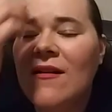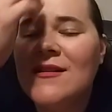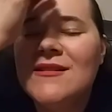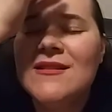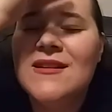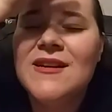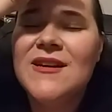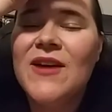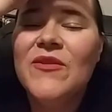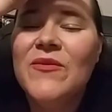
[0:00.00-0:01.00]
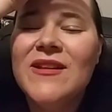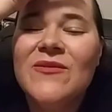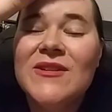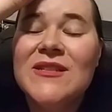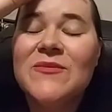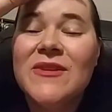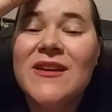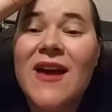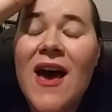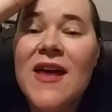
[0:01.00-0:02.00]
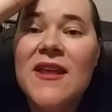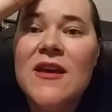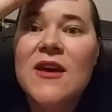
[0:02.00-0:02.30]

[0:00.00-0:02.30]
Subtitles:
It's like everybody that wants to play God